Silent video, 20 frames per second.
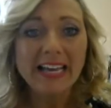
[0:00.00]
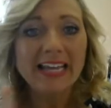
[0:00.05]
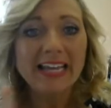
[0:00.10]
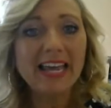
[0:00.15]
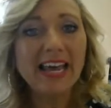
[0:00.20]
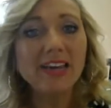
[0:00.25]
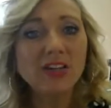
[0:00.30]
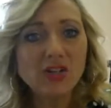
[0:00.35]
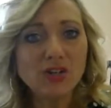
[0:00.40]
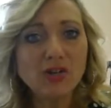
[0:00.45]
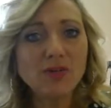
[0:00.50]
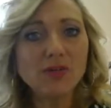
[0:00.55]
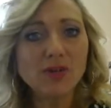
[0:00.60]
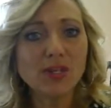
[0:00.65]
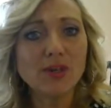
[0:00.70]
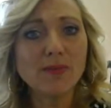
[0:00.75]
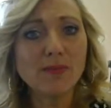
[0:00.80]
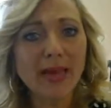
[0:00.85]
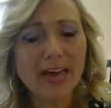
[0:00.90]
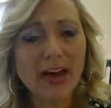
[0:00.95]
Get you
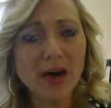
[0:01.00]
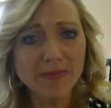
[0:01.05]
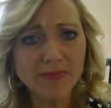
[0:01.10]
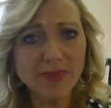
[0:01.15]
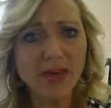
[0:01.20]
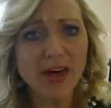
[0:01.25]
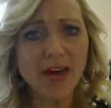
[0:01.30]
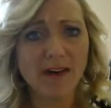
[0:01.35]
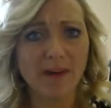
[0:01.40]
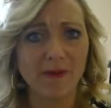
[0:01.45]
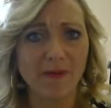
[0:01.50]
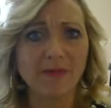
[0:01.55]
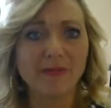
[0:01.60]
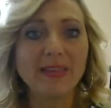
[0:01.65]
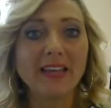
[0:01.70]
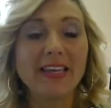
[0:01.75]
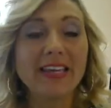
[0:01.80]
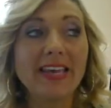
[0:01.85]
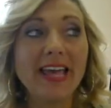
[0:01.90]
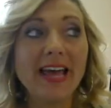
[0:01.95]
some help, though.
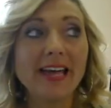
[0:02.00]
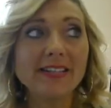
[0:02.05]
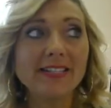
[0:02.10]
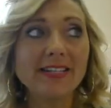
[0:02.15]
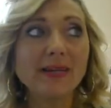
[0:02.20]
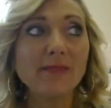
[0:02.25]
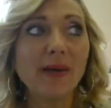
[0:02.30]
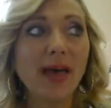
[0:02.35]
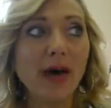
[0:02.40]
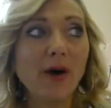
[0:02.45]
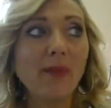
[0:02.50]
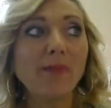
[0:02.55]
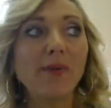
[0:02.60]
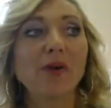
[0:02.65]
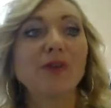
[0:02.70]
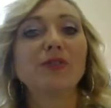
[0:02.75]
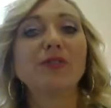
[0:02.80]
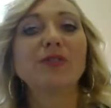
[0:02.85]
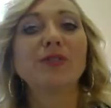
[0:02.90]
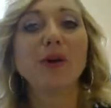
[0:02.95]
Get some
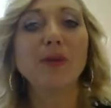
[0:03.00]
helpers,